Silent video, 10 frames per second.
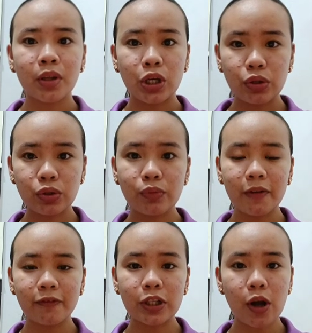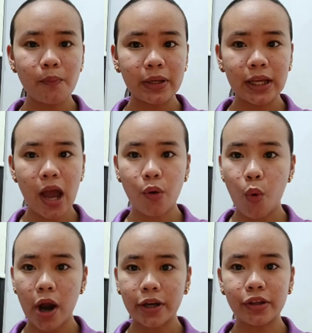Houghton Mifflin Company
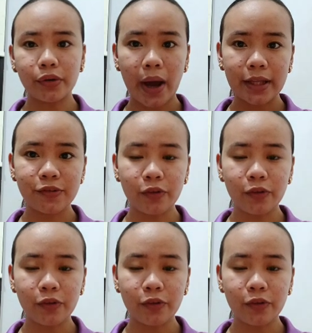acquired the rights